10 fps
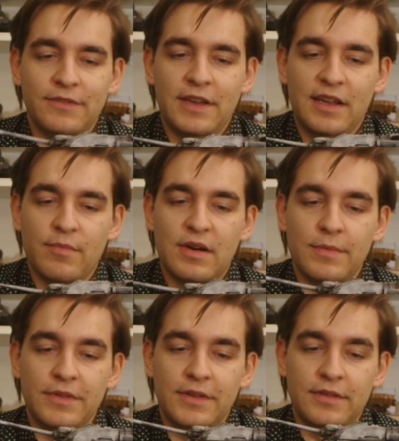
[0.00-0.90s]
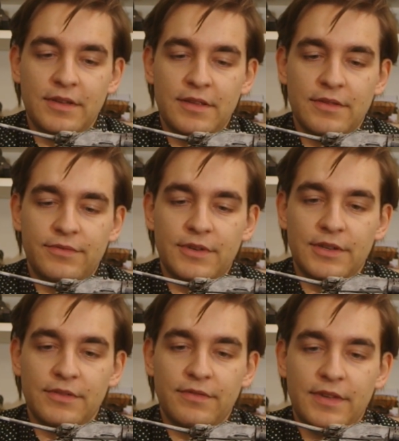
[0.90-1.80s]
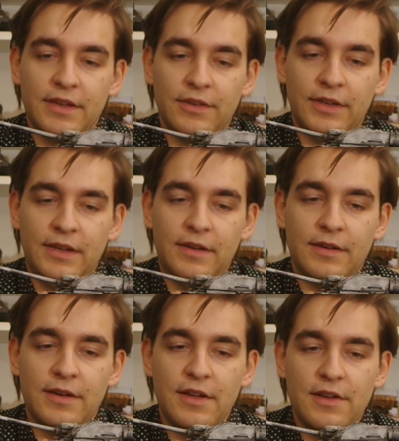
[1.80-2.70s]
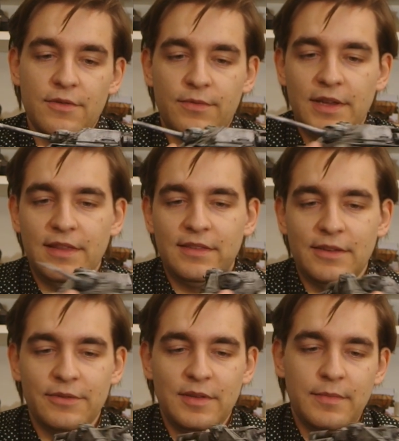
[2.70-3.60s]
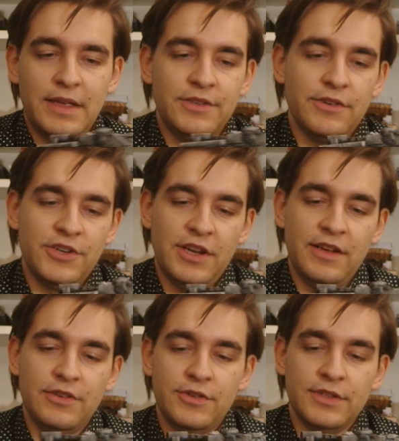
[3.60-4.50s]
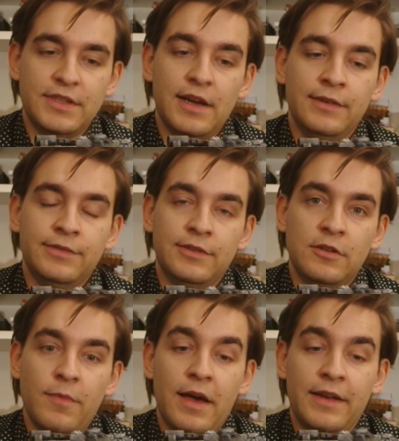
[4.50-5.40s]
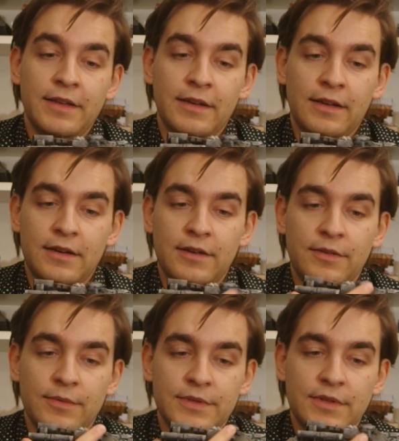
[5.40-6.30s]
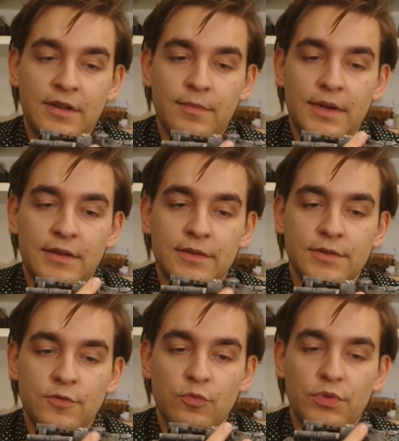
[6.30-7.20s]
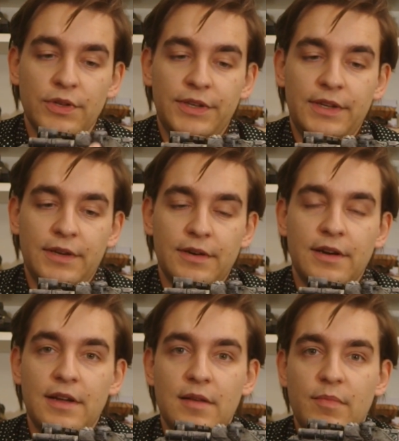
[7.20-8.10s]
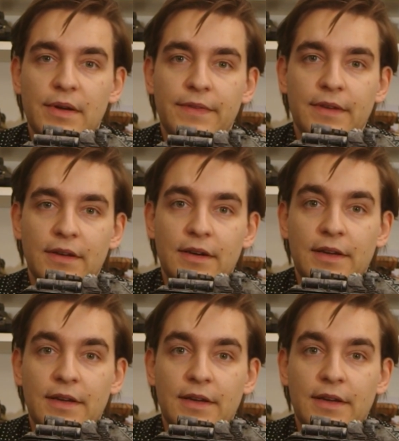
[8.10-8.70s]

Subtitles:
fighting compartment in the front of the vehicle here. Really, the only major change, aside from adding a gun, was the commander's cupola here. But